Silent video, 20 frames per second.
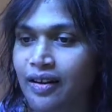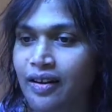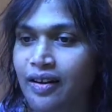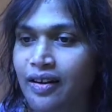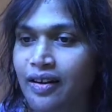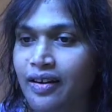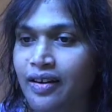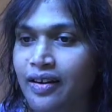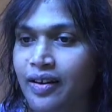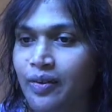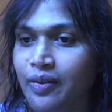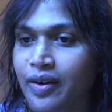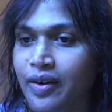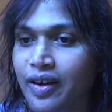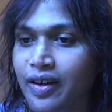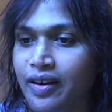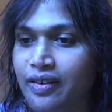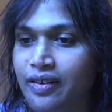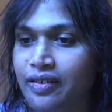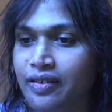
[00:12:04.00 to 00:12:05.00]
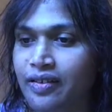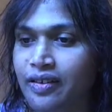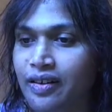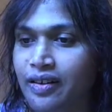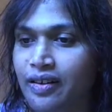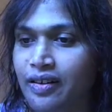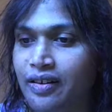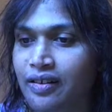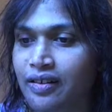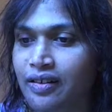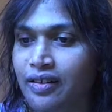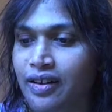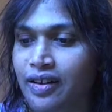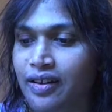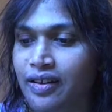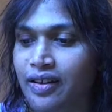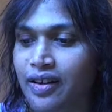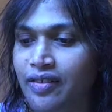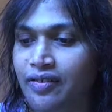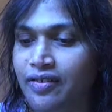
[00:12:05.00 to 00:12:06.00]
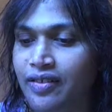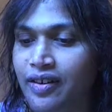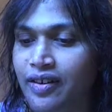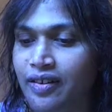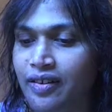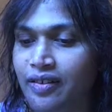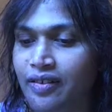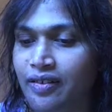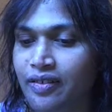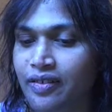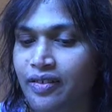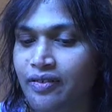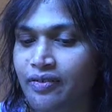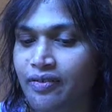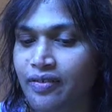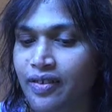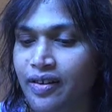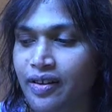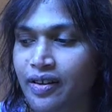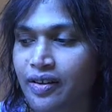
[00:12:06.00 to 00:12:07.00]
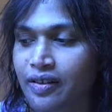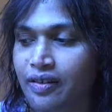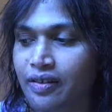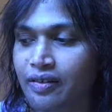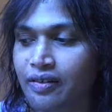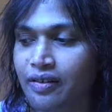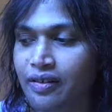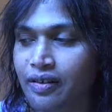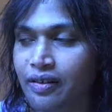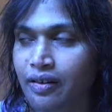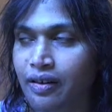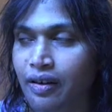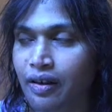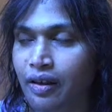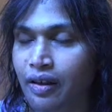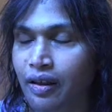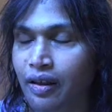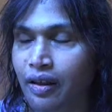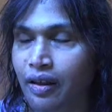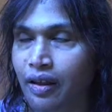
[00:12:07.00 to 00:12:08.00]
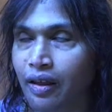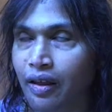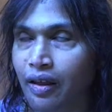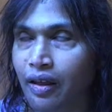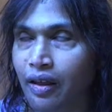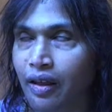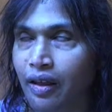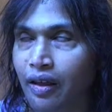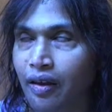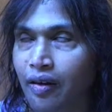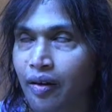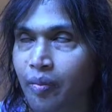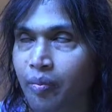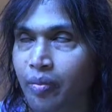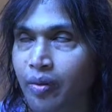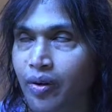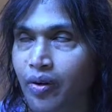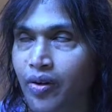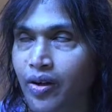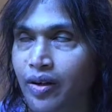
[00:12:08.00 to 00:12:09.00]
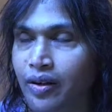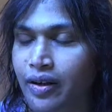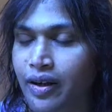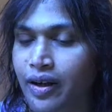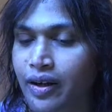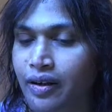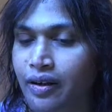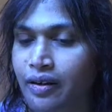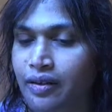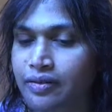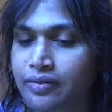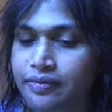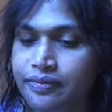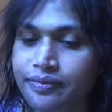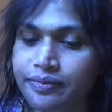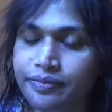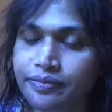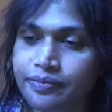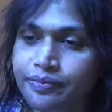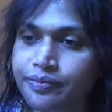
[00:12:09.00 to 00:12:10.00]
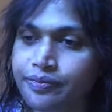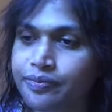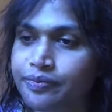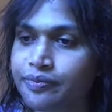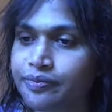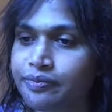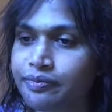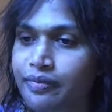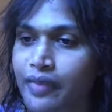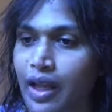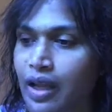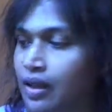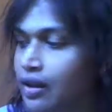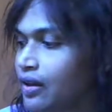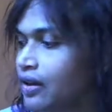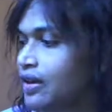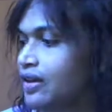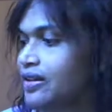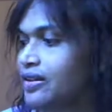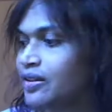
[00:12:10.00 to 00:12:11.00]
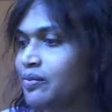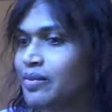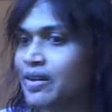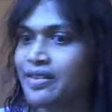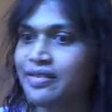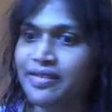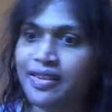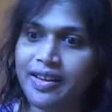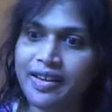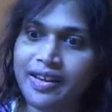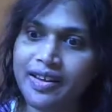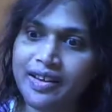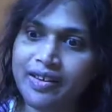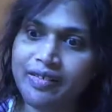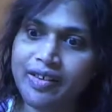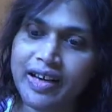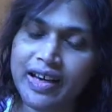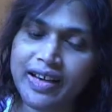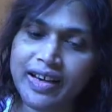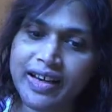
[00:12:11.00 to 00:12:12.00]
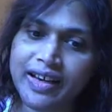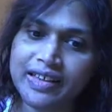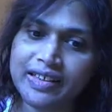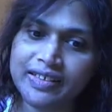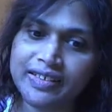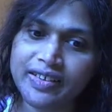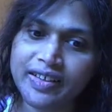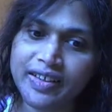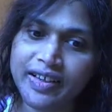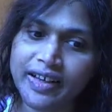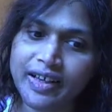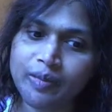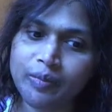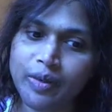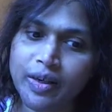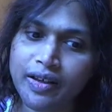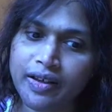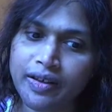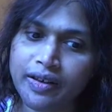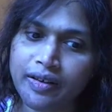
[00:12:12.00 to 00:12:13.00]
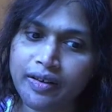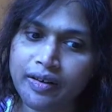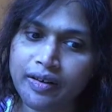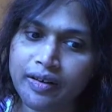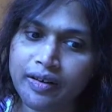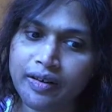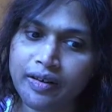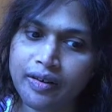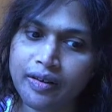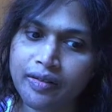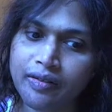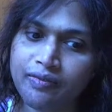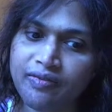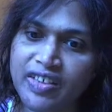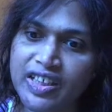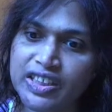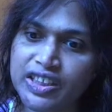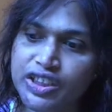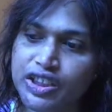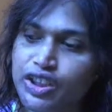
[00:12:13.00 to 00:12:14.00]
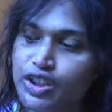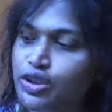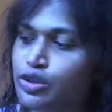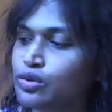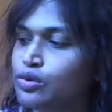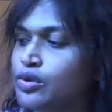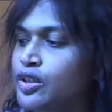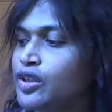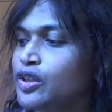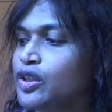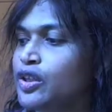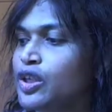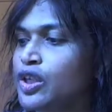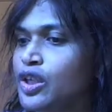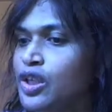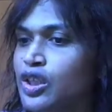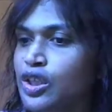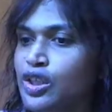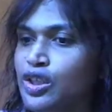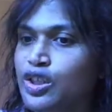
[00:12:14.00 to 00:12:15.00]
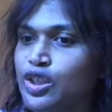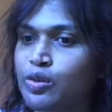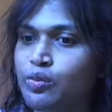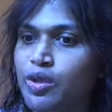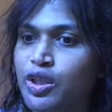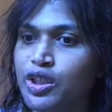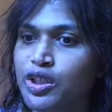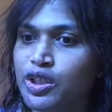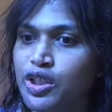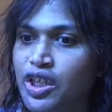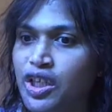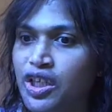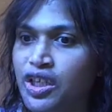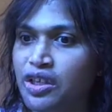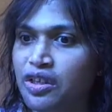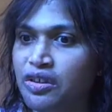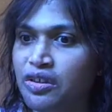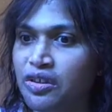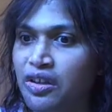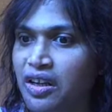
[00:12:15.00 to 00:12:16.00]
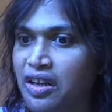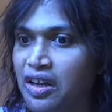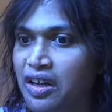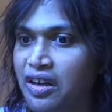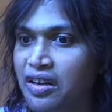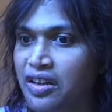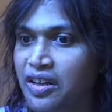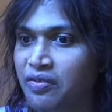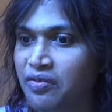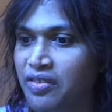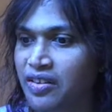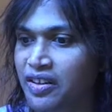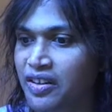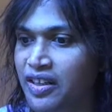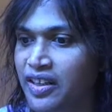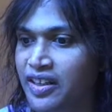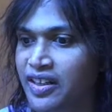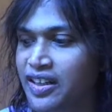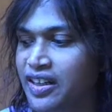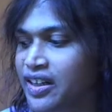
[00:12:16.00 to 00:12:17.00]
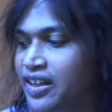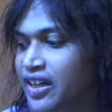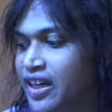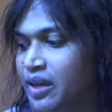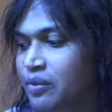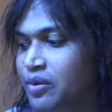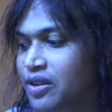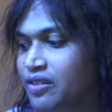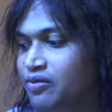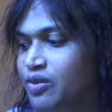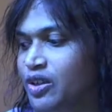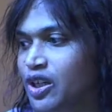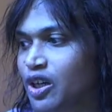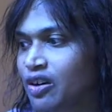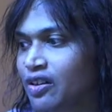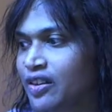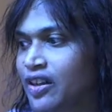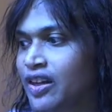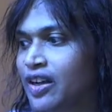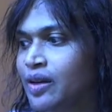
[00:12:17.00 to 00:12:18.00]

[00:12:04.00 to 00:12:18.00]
Anyway, so I'll have to encode the video uh, and upload it later. Mm. This is my second, well, I, at least I ate my uh, veggie stew and this is my second soy latte for the day. I better work on that.